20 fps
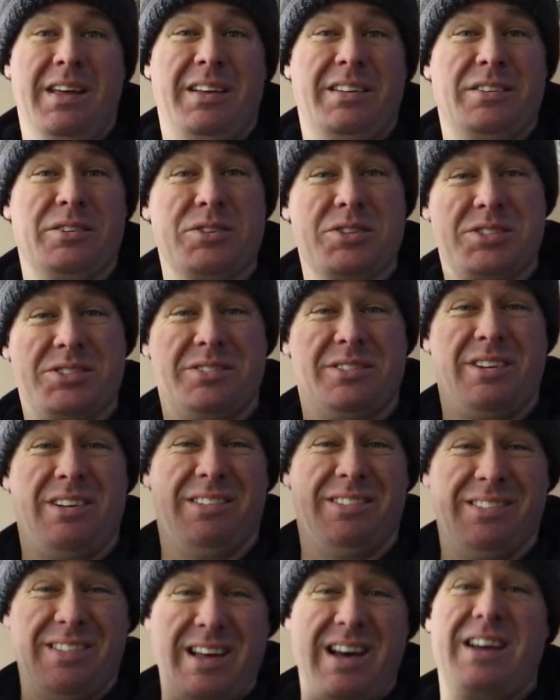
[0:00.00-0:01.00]
there's still a
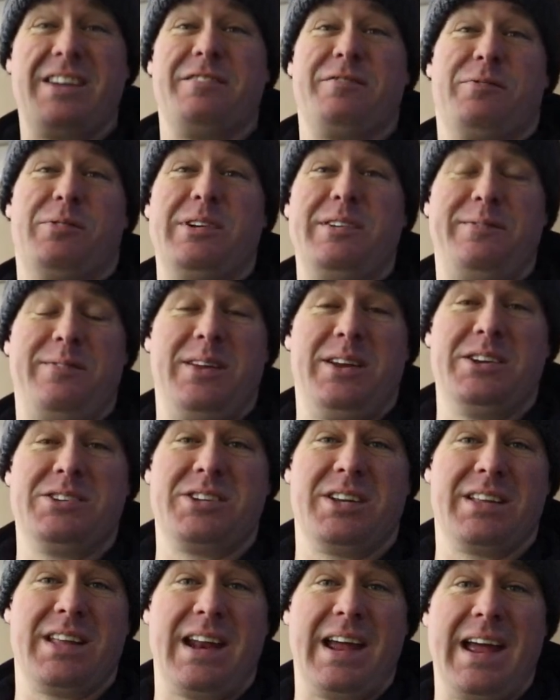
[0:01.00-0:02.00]
lot of
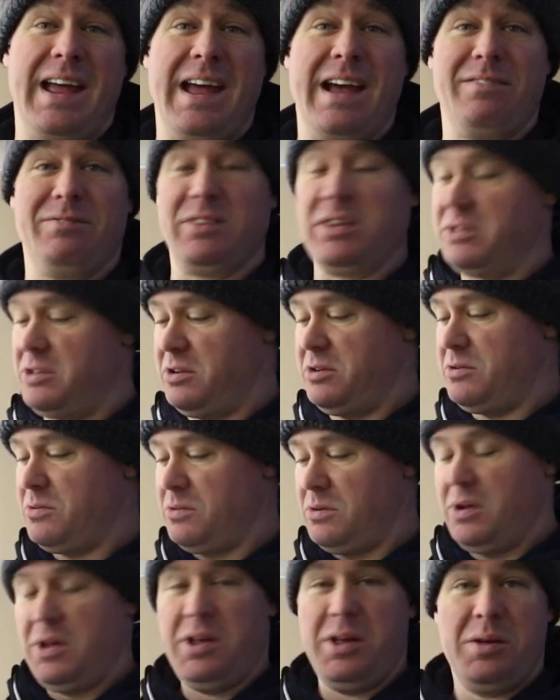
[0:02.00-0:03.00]
refinishing that I have to
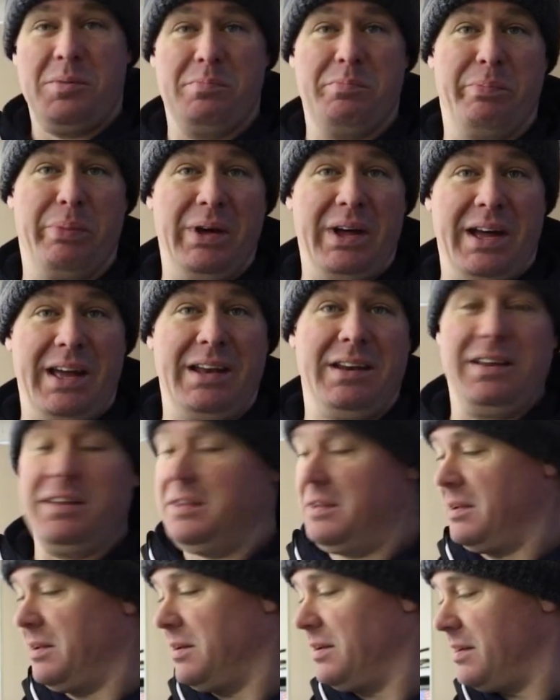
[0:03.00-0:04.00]
do, but
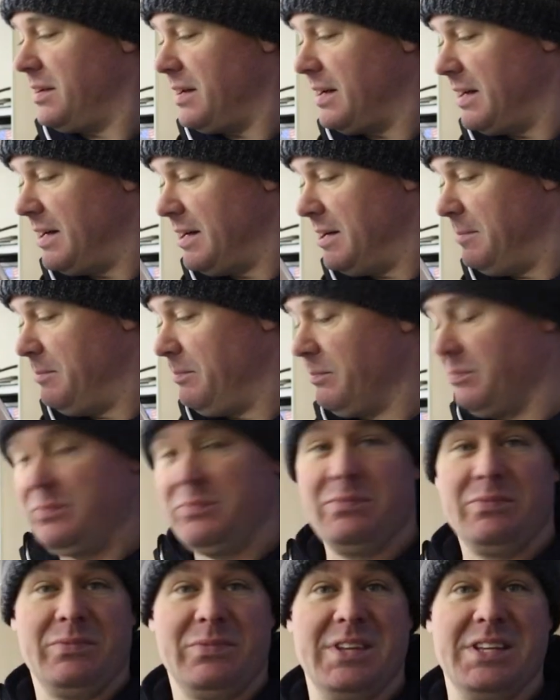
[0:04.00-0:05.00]

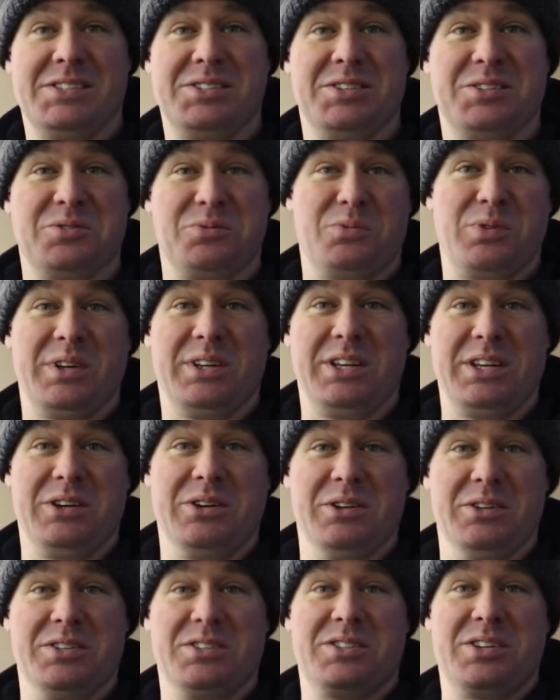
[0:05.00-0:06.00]
this is a really
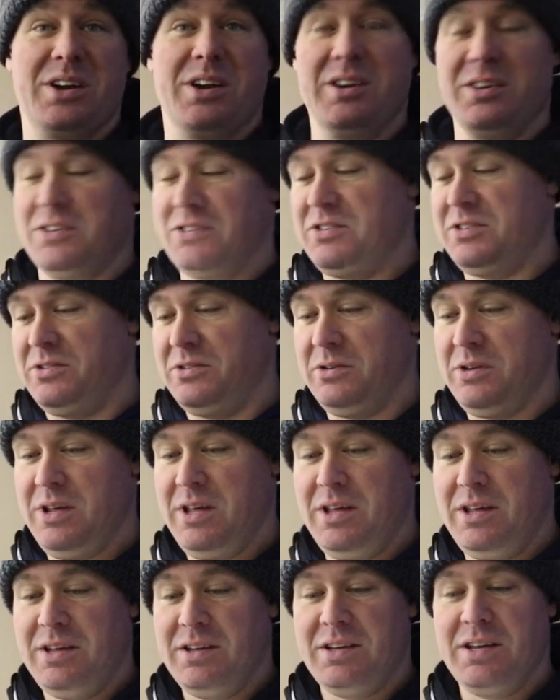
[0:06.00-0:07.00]
good start to
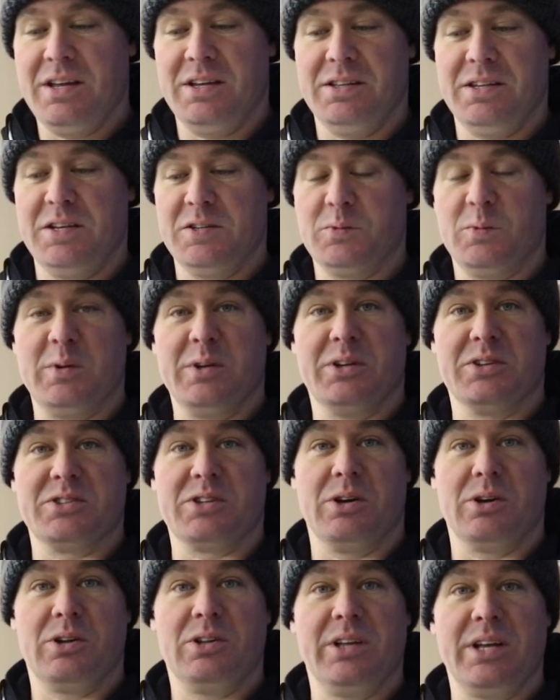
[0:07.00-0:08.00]
getting these wheels
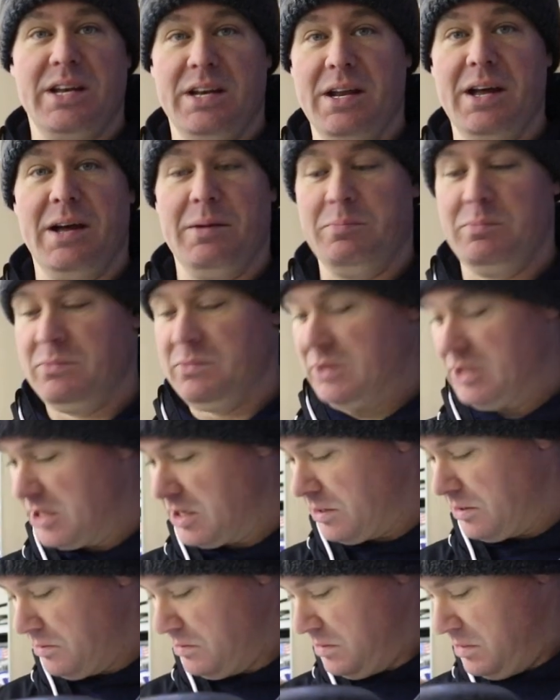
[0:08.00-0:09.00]
all cleaned up.
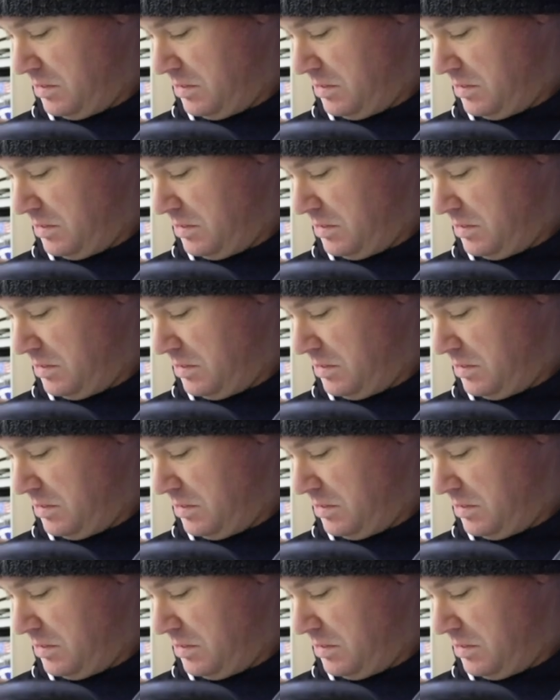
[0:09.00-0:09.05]
So